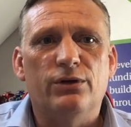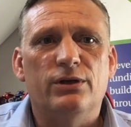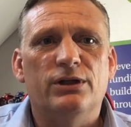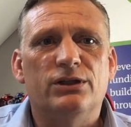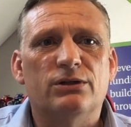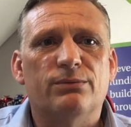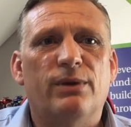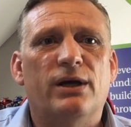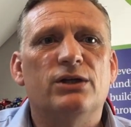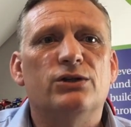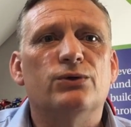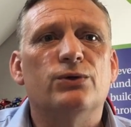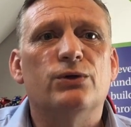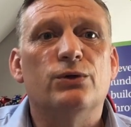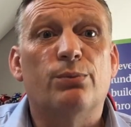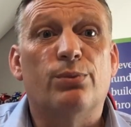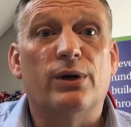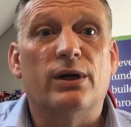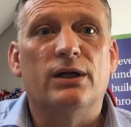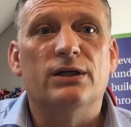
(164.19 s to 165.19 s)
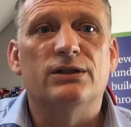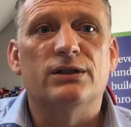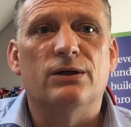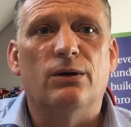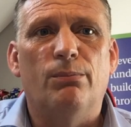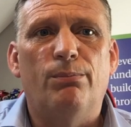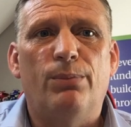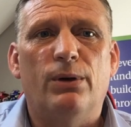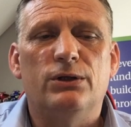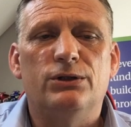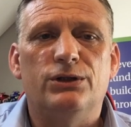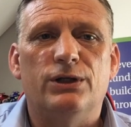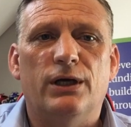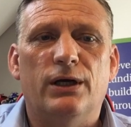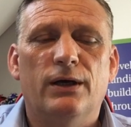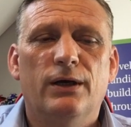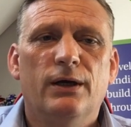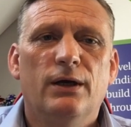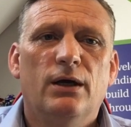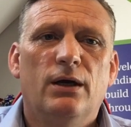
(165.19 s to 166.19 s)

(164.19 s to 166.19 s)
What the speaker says: You need to make sure you bring this in on budget,